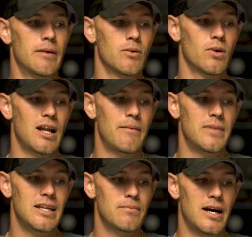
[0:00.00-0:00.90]
Um, and what I
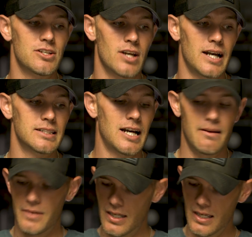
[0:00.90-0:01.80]
mean by shot
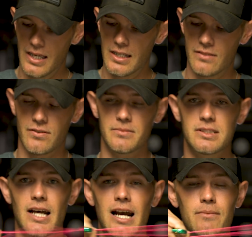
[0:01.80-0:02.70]
timing is from the
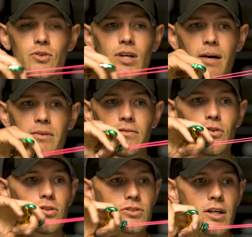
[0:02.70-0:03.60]
time you come to
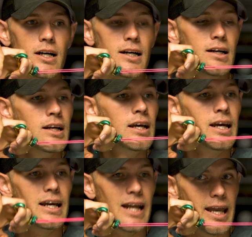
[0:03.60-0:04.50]
full draw
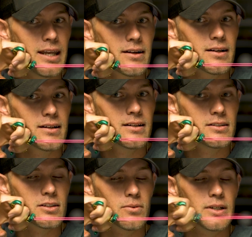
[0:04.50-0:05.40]
and anchor
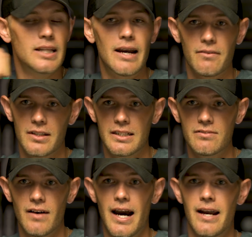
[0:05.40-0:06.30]
to when that release
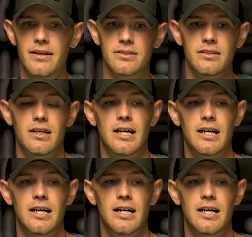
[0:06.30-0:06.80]
fires.